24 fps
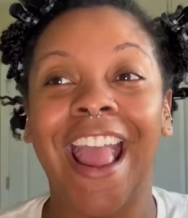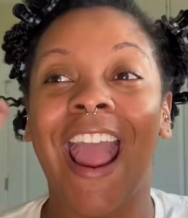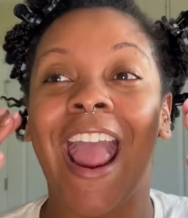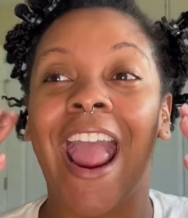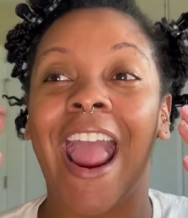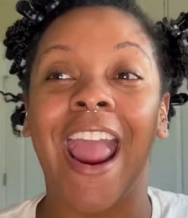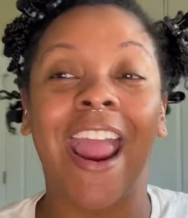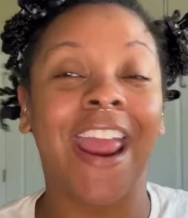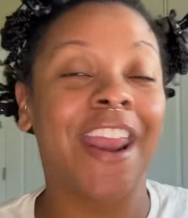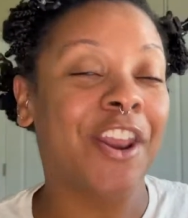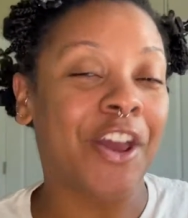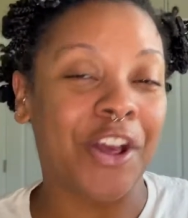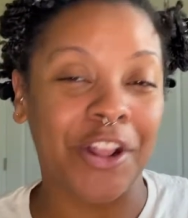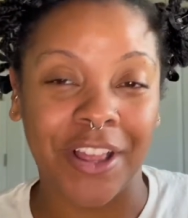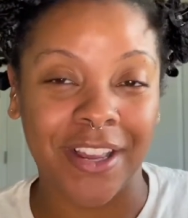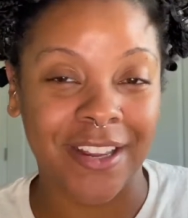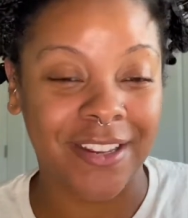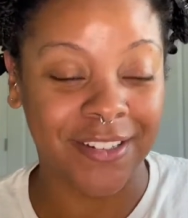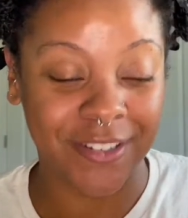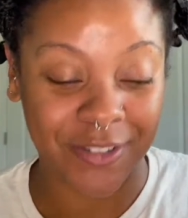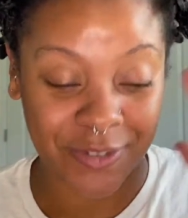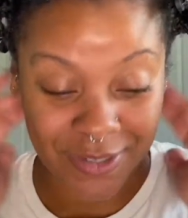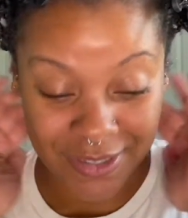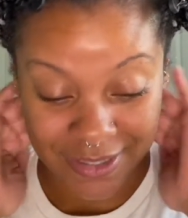And all I
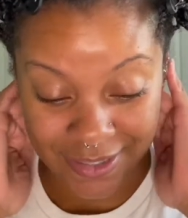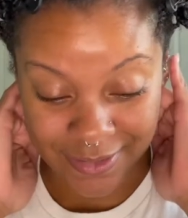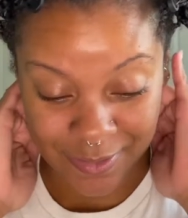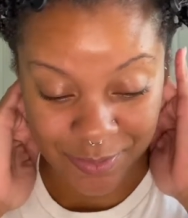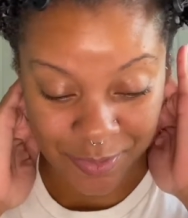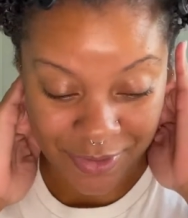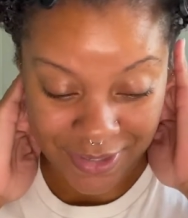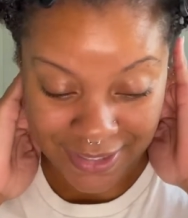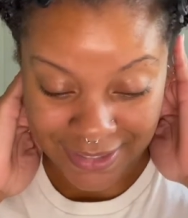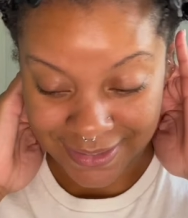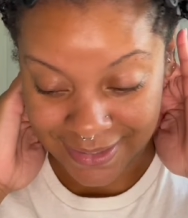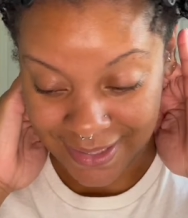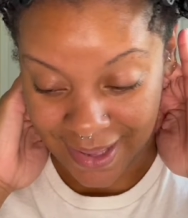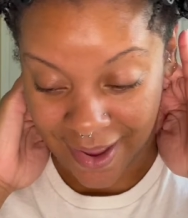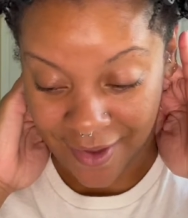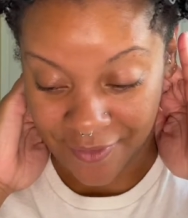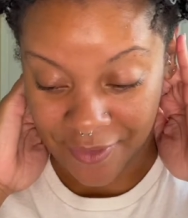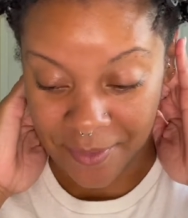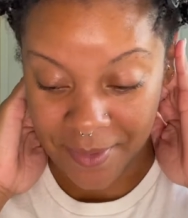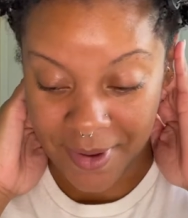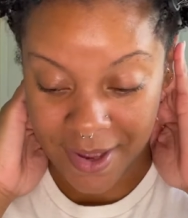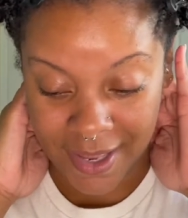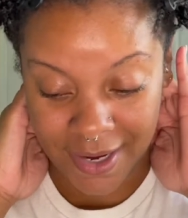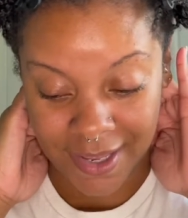can do at this point is laugh
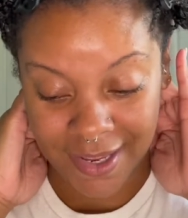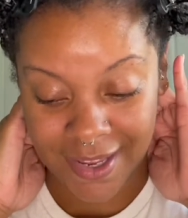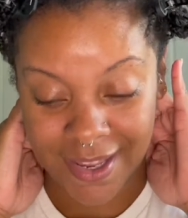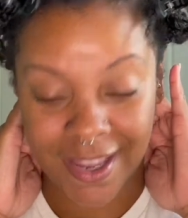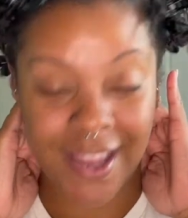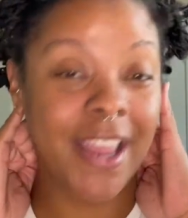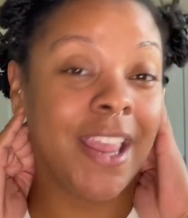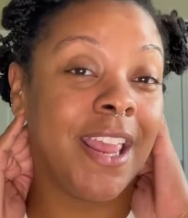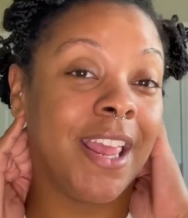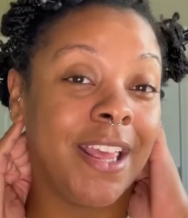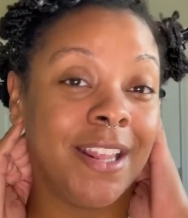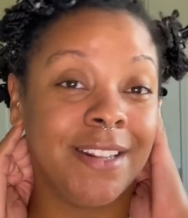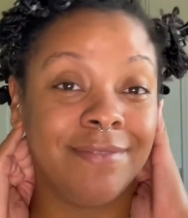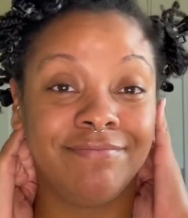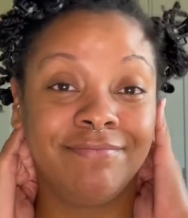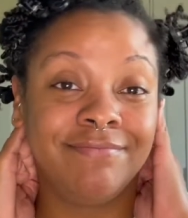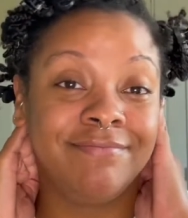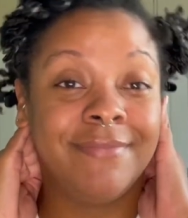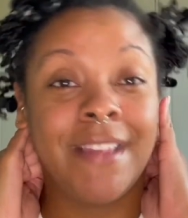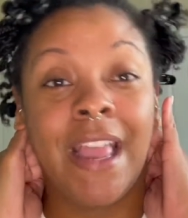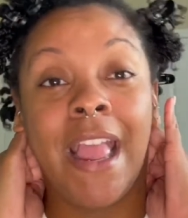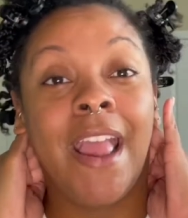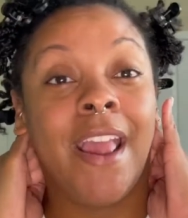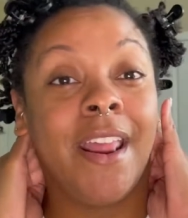about it. And
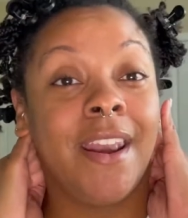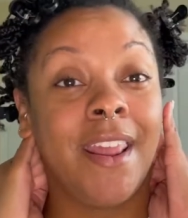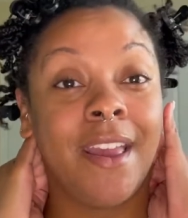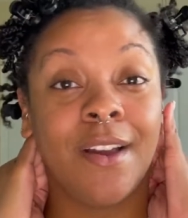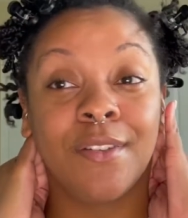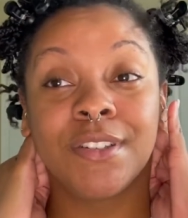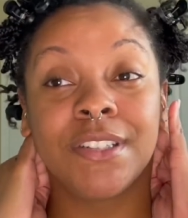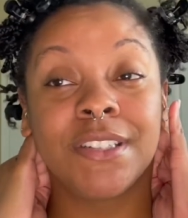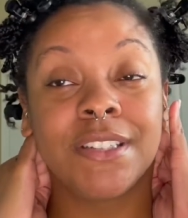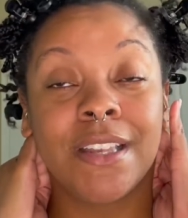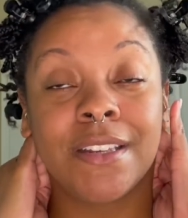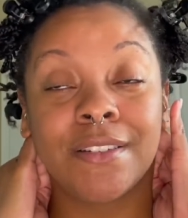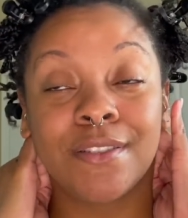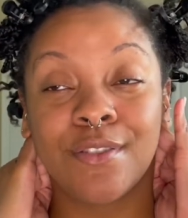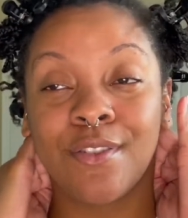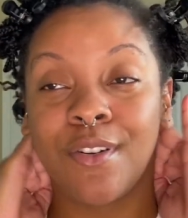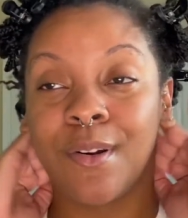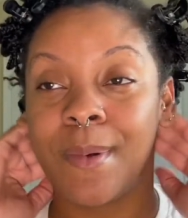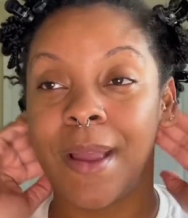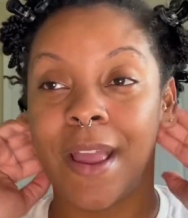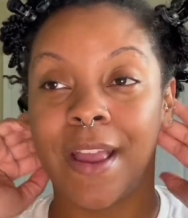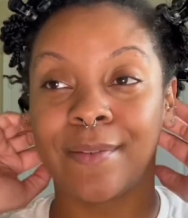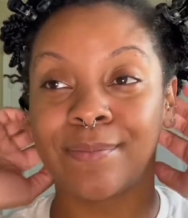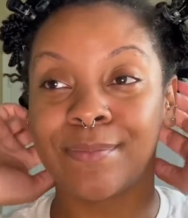now it just has to grow
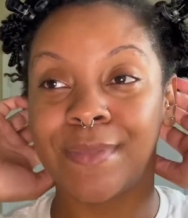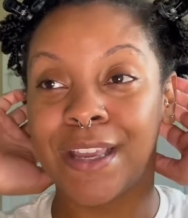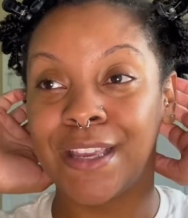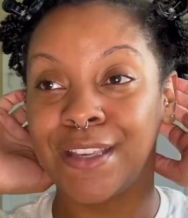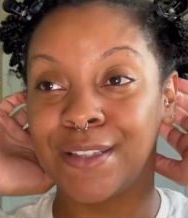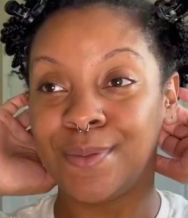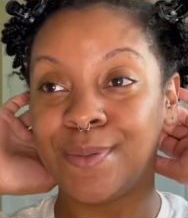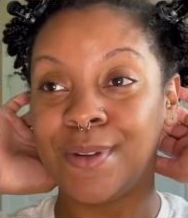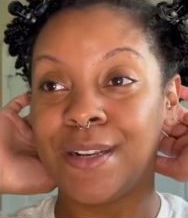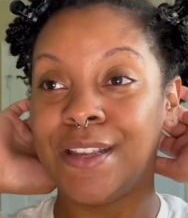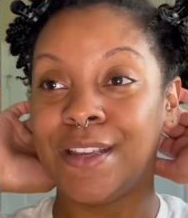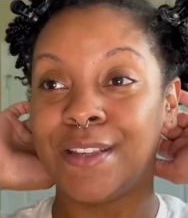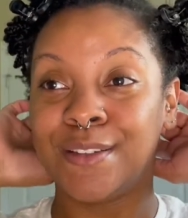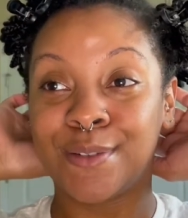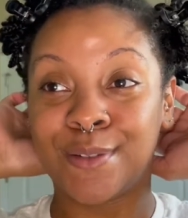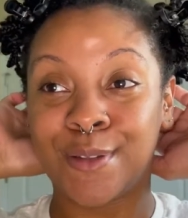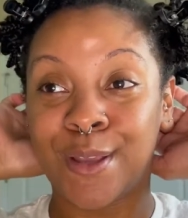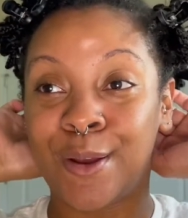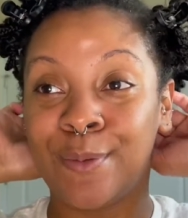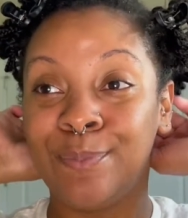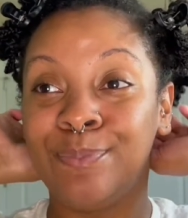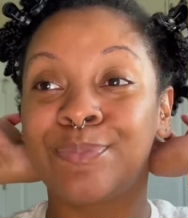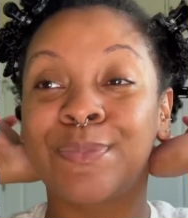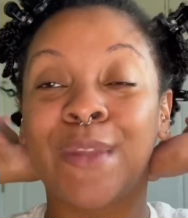back. It's what it is.
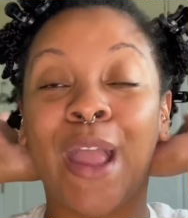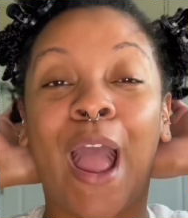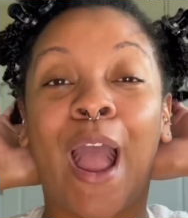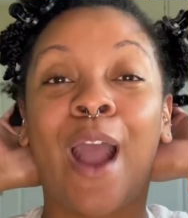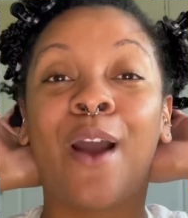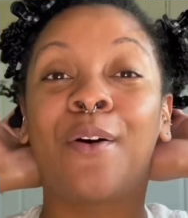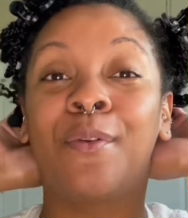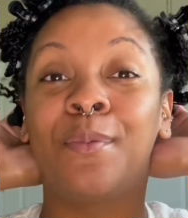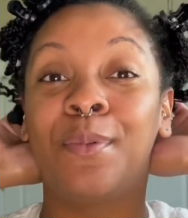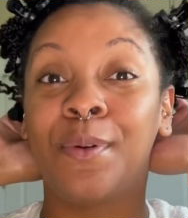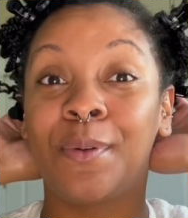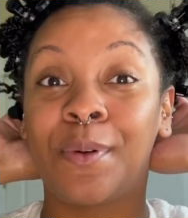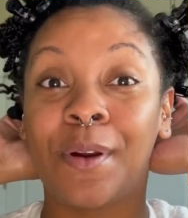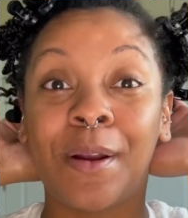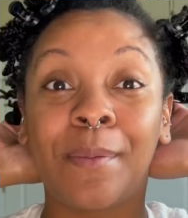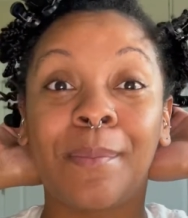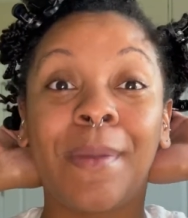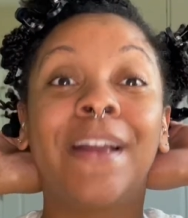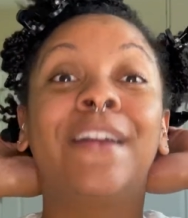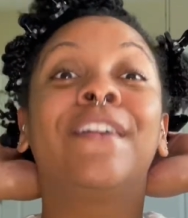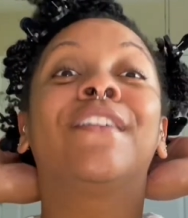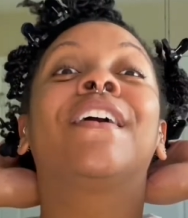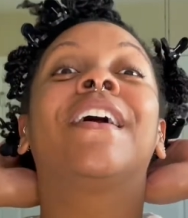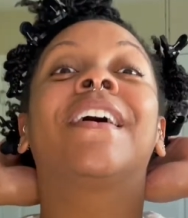So I will be wearing my
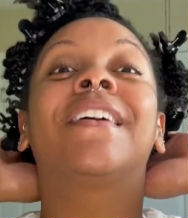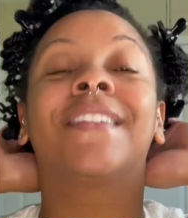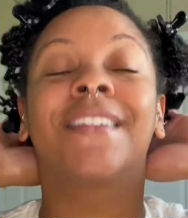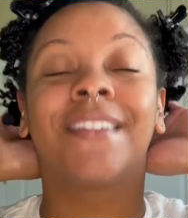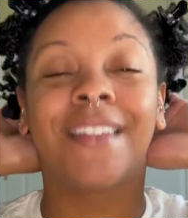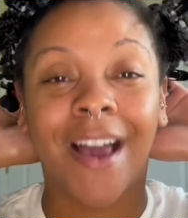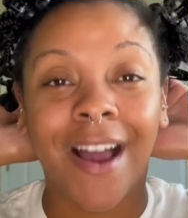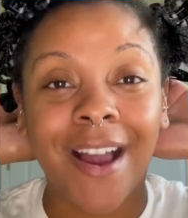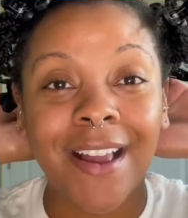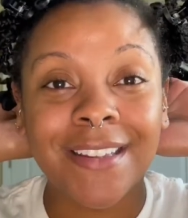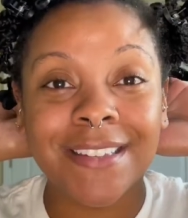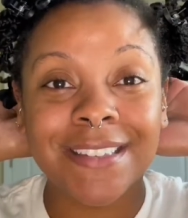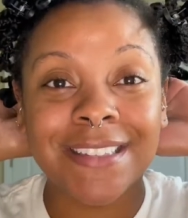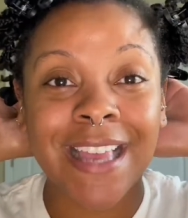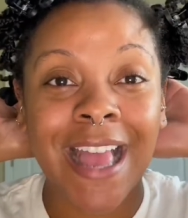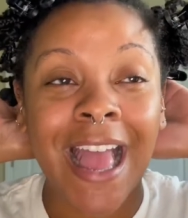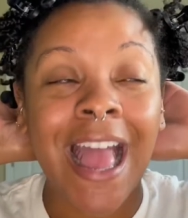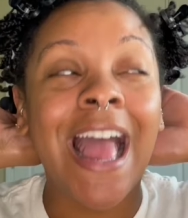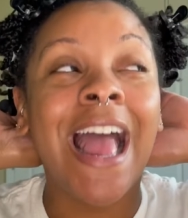hair out a lot.